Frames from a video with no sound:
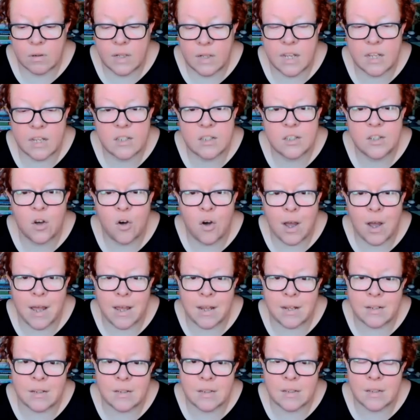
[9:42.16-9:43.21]
Let us not
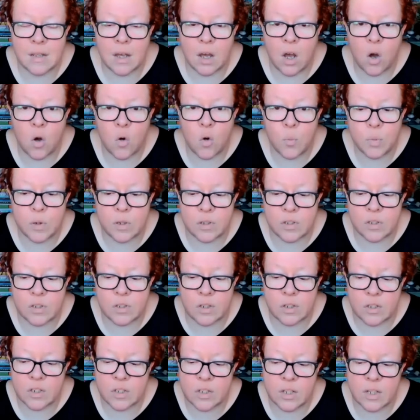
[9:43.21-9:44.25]
add to the
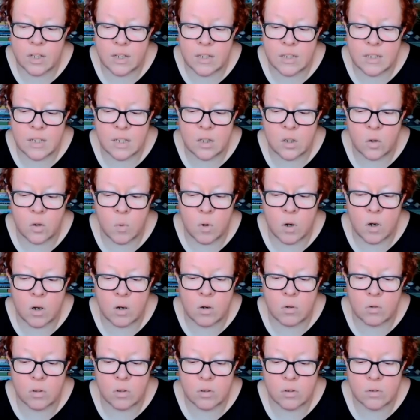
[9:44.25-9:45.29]
hopelessness that is in the
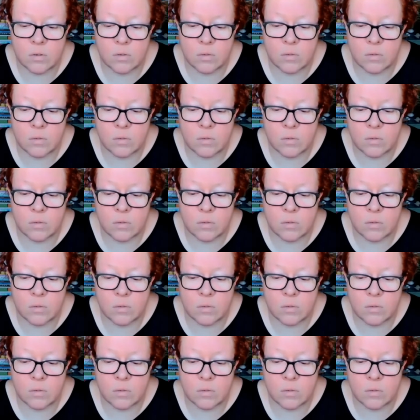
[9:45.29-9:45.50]
world.